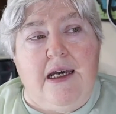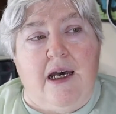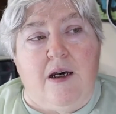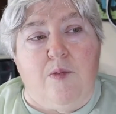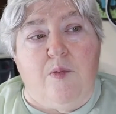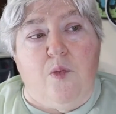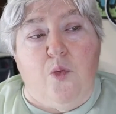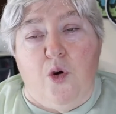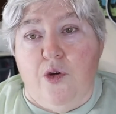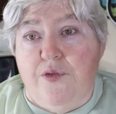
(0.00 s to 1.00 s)
Um,
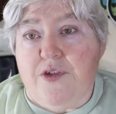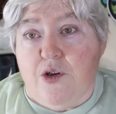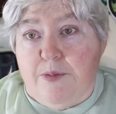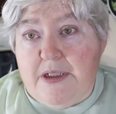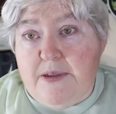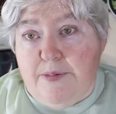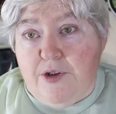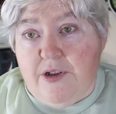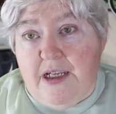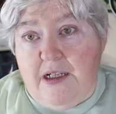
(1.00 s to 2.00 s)
wolves are my
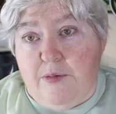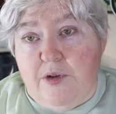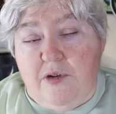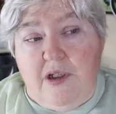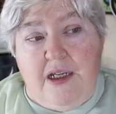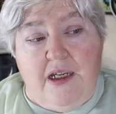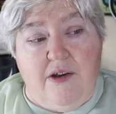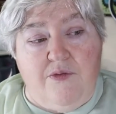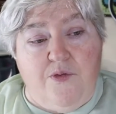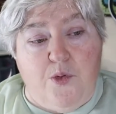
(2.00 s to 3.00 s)
spirit animal,
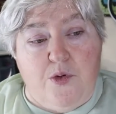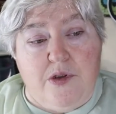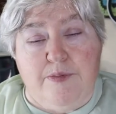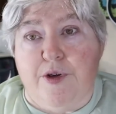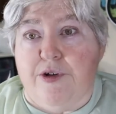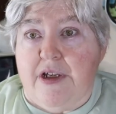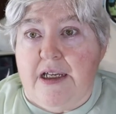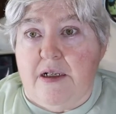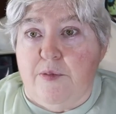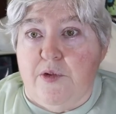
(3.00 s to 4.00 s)
and for spirit
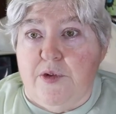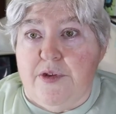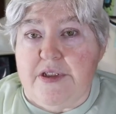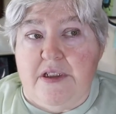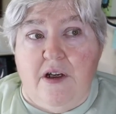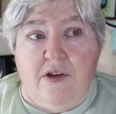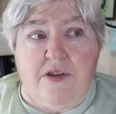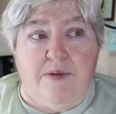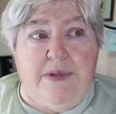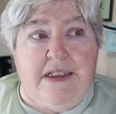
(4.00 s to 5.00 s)
animals, it
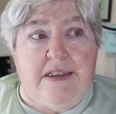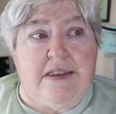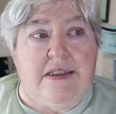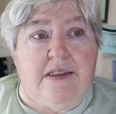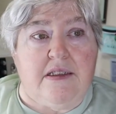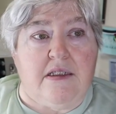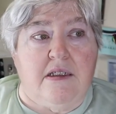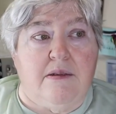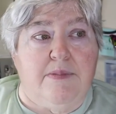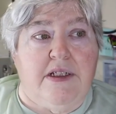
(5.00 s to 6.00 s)
also means it's
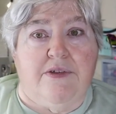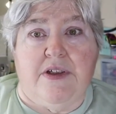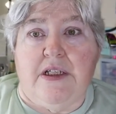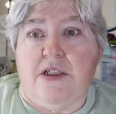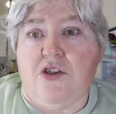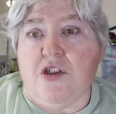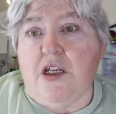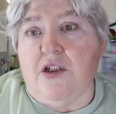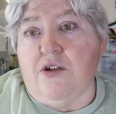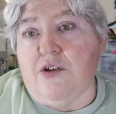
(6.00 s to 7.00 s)
a bit of an
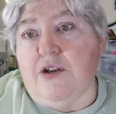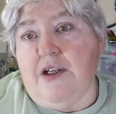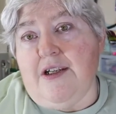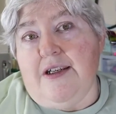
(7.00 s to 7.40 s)
educator,